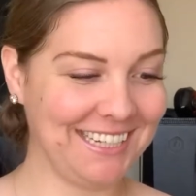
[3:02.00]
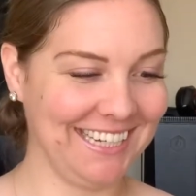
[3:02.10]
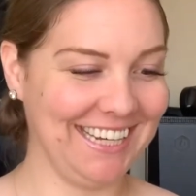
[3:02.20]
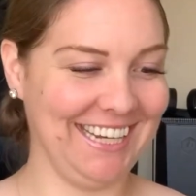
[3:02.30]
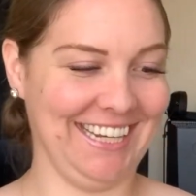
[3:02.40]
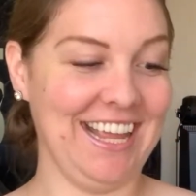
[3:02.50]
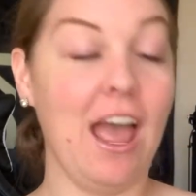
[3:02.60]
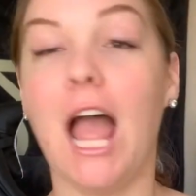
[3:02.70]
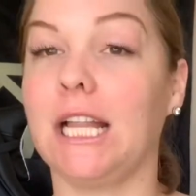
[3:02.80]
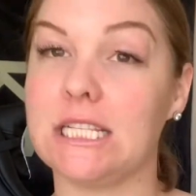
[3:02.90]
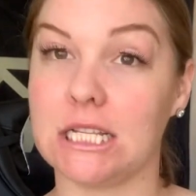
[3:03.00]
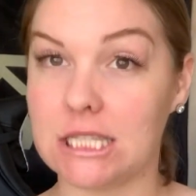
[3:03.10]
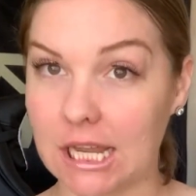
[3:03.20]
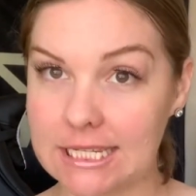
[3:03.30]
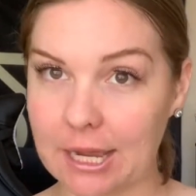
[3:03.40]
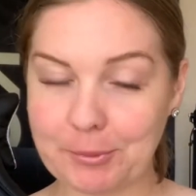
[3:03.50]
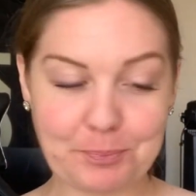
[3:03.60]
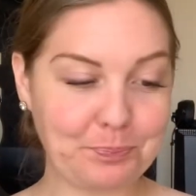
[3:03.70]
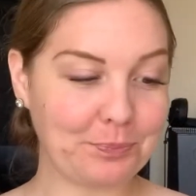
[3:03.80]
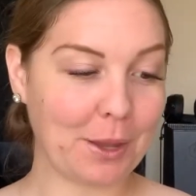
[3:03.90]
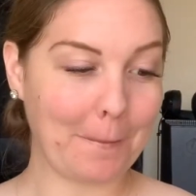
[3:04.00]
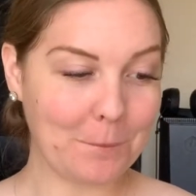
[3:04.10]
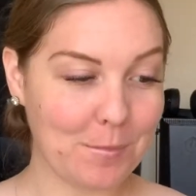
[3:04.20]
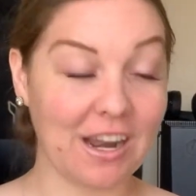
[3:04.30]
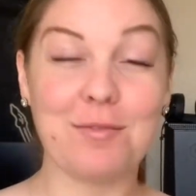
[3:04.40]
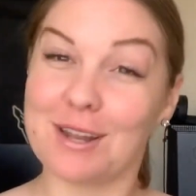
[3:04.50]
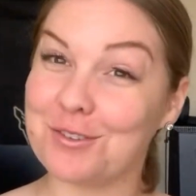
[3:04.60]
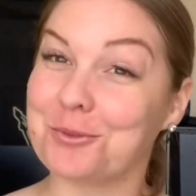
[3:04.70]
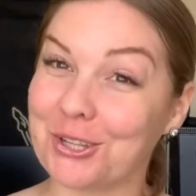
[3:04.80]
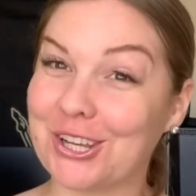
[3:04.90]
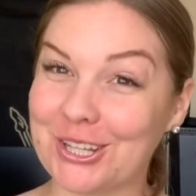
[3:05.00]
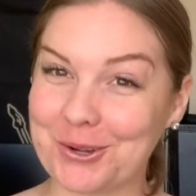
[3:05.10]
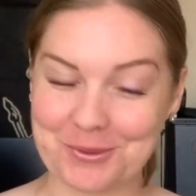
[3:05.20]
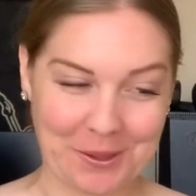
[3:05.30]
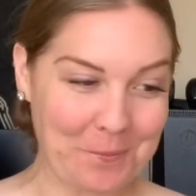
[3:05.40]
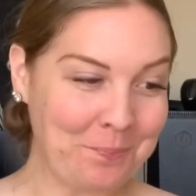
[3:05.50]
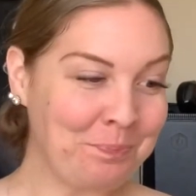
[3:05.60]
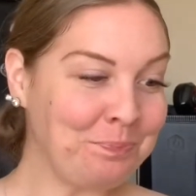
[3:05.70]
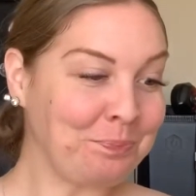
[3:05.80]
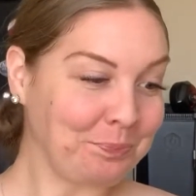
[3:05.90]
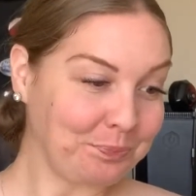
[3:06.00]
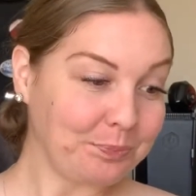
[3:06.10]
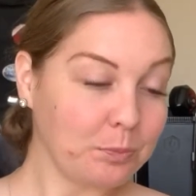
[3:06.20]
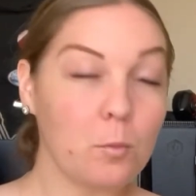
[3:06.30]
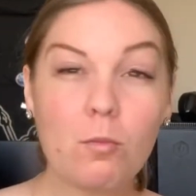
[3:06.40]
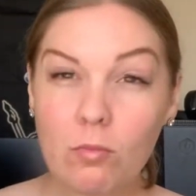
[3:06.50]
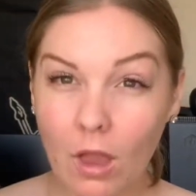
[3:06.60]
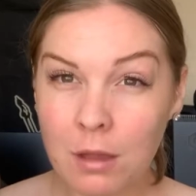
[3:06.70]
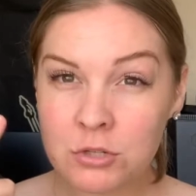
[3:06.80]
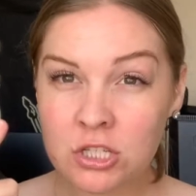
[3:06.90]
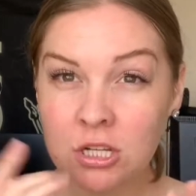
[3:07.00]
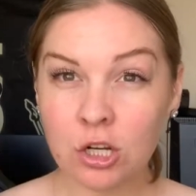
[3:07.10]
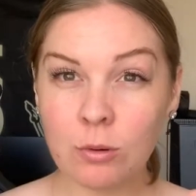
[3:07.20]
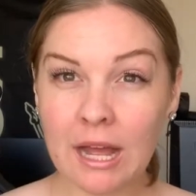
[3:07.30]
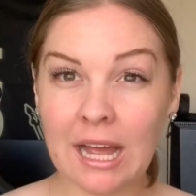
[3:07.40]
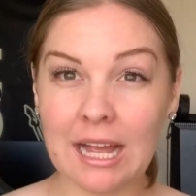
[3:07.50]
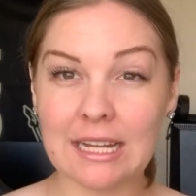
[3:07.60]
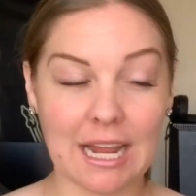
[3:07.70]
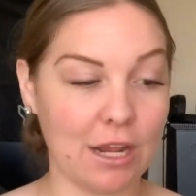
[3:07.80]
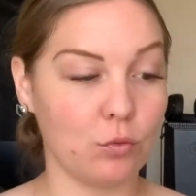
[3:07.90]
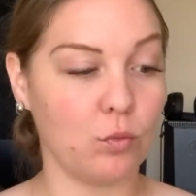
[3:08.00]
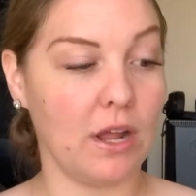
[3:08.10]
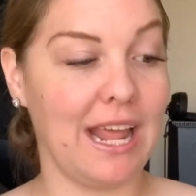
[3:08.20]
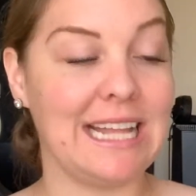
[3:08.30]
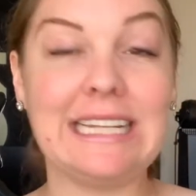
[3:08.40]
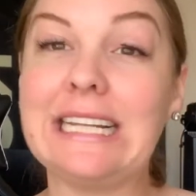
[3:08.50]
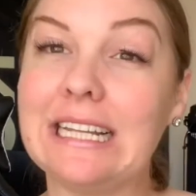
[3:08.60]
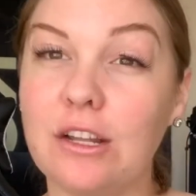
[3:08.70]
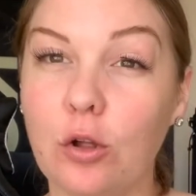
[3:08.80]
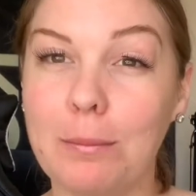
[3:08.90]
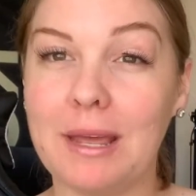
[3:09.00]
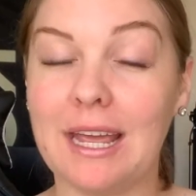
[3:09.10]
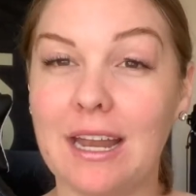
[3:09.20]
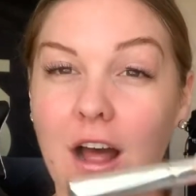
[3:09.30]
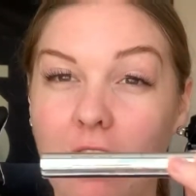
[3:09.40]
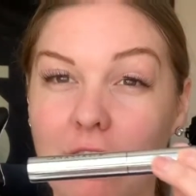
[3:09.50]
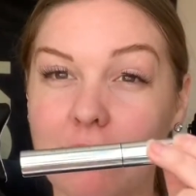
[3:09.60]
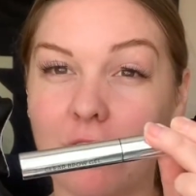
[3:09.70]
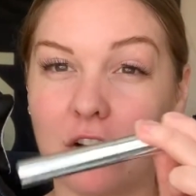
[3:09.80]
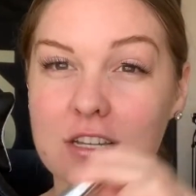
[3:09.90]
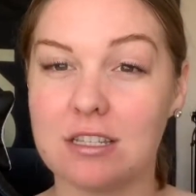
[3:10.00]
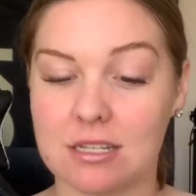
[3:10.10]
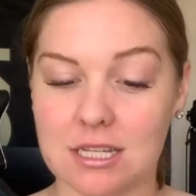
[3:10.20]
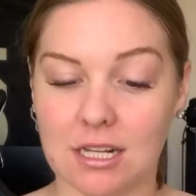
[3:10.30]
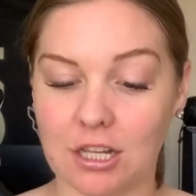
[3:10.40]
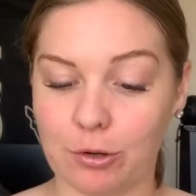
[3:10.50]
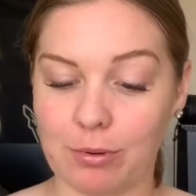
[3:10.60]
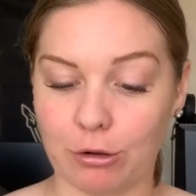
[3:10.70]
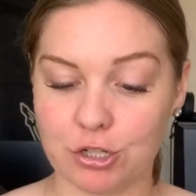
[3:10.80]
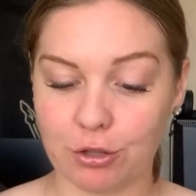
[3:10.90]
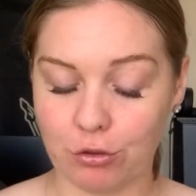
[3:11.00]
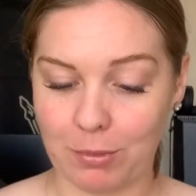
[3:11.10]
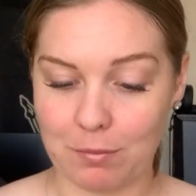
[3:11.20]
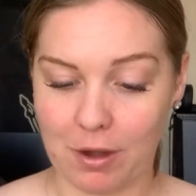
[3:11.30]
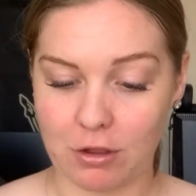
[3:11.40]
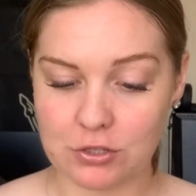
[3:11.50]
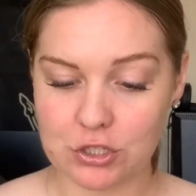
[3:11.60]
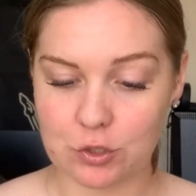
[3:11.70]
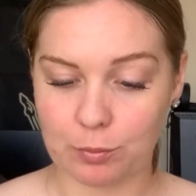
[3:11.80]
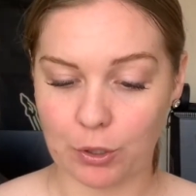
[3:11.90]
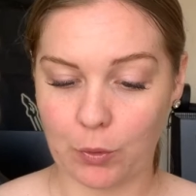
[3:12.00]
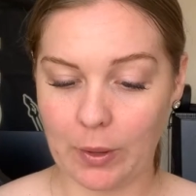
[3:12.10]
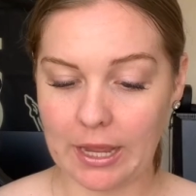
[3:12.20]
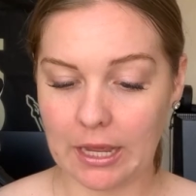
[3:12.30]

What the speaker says: At least that's the idea. But I've been having really good luck with it. I'm just going to go ahead and run a little bit of ACNE Clear Brow Gel through my brows super quick.